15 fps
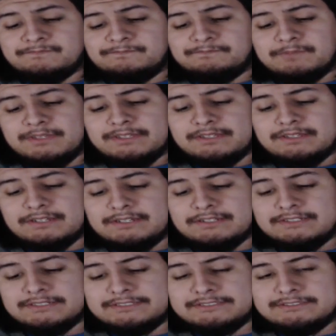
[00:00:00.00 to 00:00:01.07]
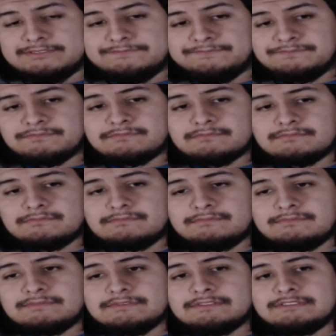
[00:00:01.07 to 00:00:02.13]
because
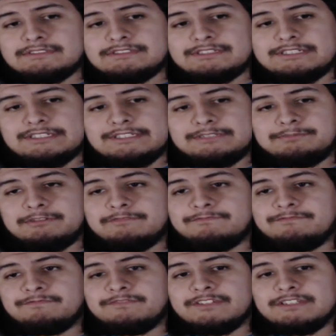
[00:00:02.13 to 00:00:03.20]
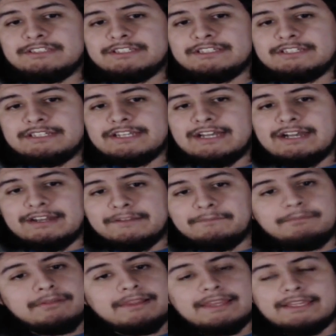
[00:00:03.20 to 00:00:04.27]
she's been feeling out of
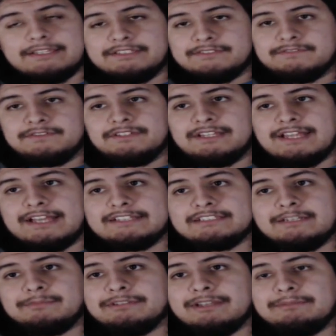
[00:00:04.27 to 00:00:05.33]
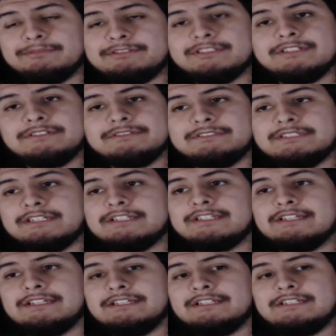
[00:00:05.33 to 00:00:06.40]
place for the last couple episodes, and
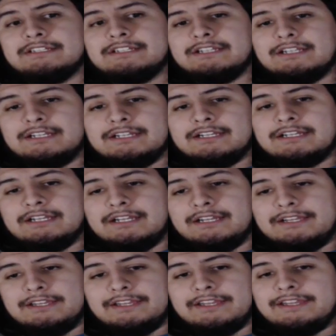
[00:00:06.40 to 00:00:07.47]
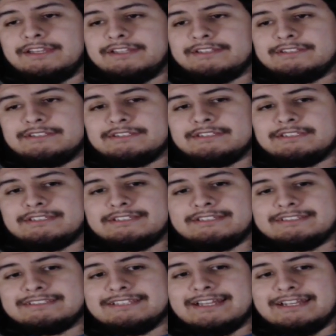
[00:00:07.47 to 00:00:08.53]
it's
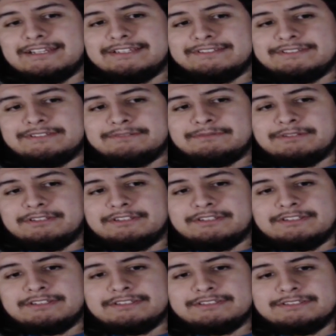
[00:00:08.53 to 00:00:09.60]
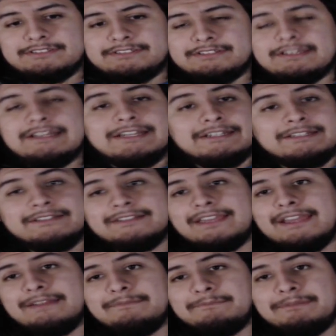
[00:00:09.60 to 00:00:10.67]
not easy when you
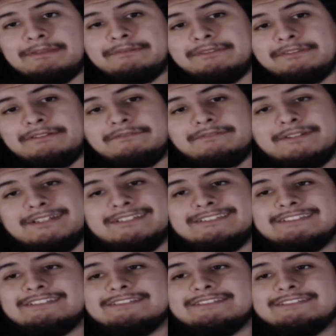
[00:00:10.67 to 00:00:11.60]
can't be with your friends,